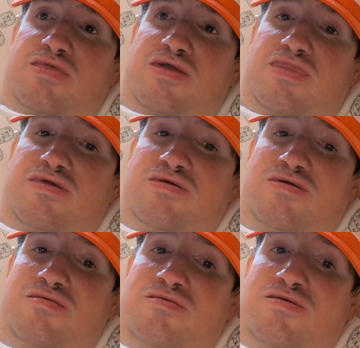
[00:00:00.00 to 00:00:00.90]
not
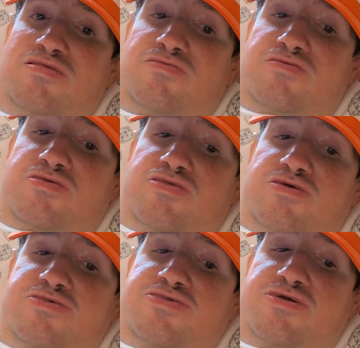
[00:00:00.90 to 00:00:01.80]
as good as
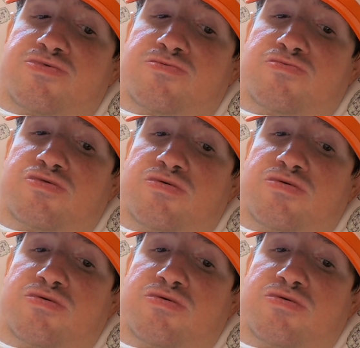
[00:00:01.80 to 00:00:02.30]
Nick Seeler.